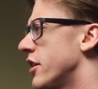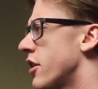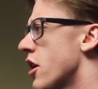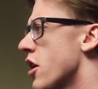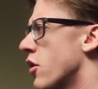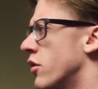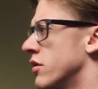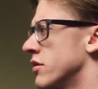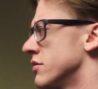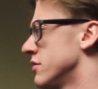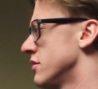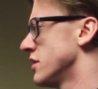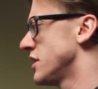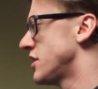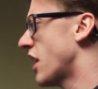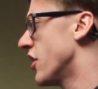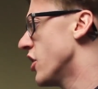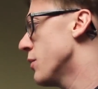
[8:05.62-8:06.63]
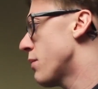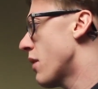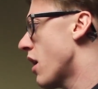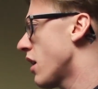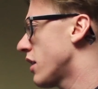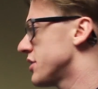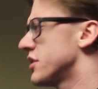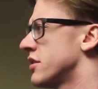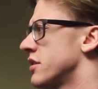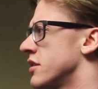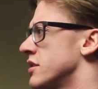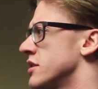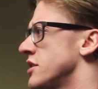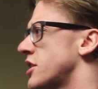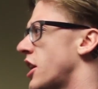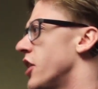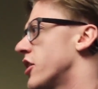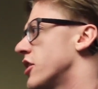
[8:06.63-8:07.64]
you need to know? It's not your box.
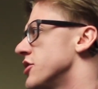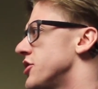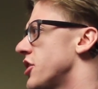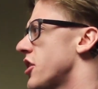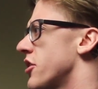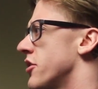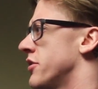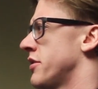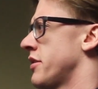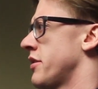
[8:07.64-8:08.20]
It's not your concern.